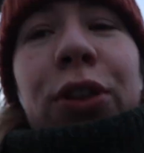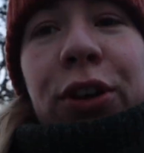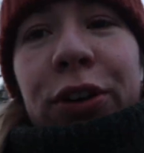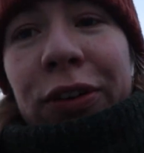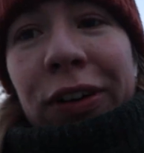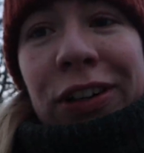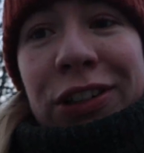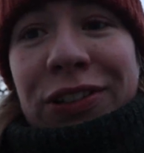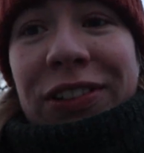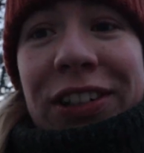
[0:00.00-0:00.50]
the
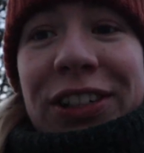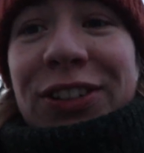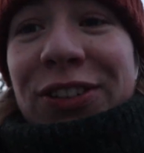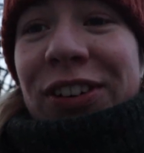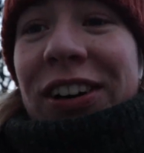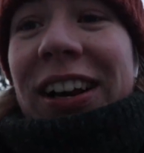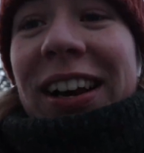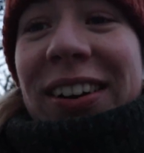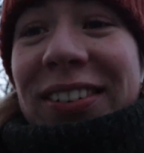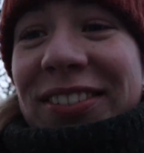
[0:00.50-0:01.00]
grocery store
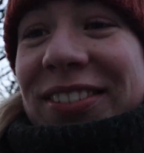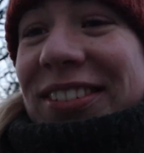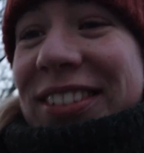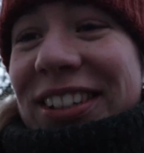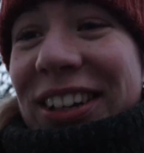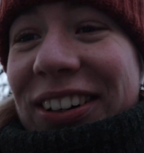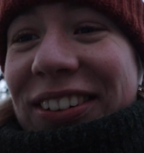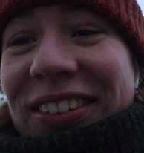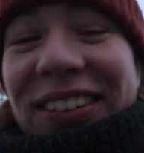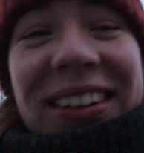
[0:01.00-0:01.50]
now,
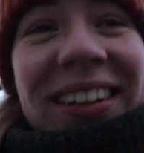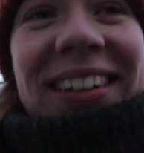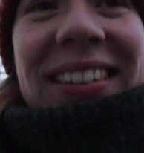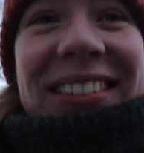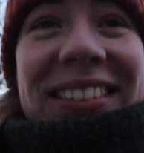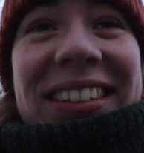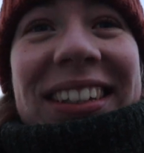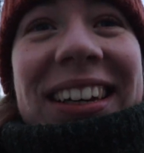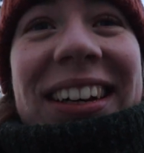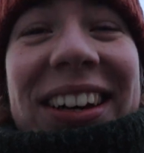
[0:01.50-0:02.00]
so I'll
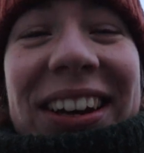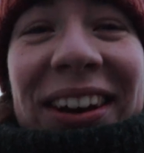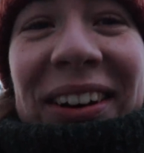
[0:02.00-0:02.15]
see you at